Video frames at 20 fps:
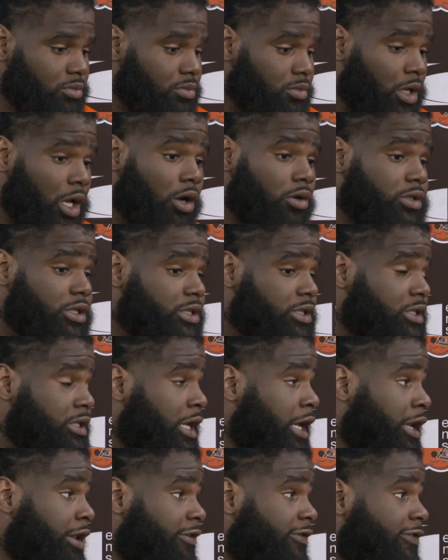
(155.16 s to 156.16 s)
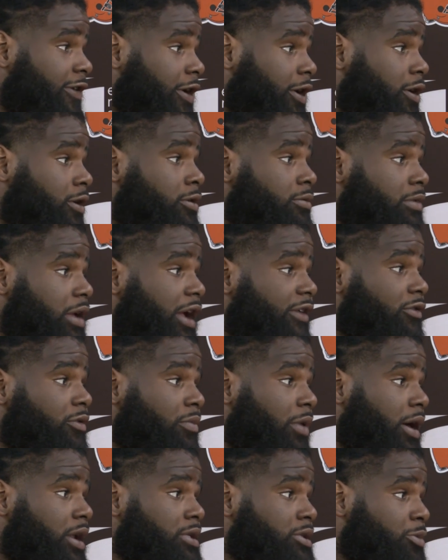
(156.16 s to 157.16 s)
No, this is the NFL.
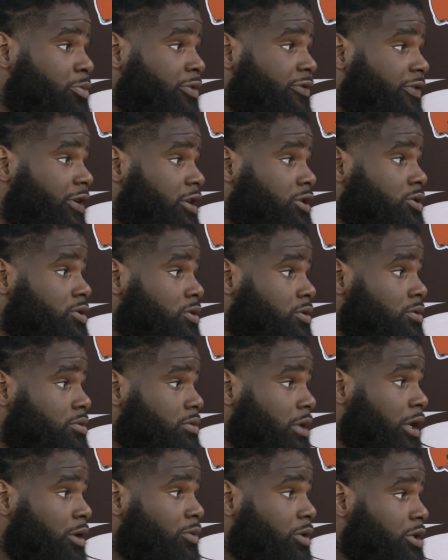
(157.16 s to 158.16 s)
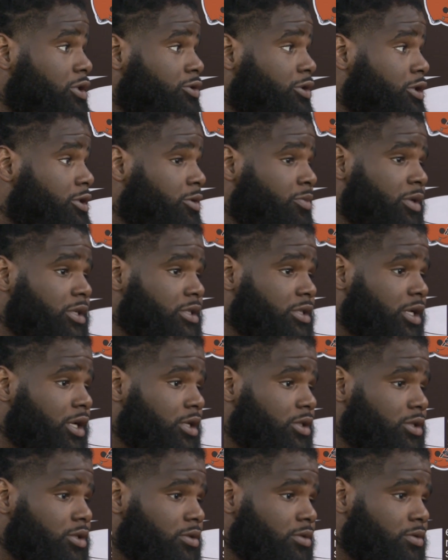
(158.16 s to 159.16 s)
Everybody's a professional, and we treat them as such.